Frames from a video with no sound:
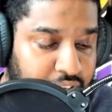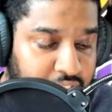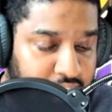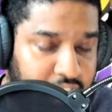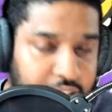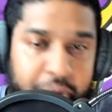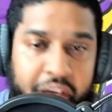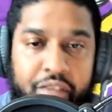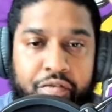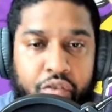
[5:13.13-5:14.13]
He getting
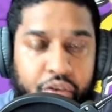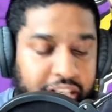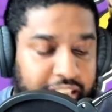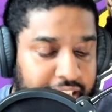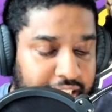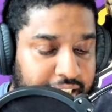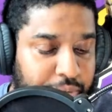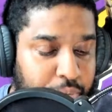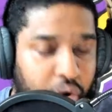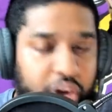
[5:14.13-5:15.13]
paid
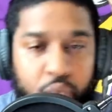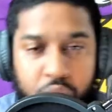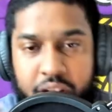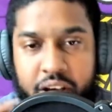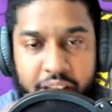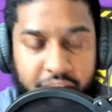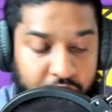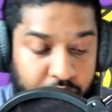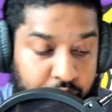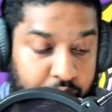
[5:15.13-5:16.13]
46.1 a year.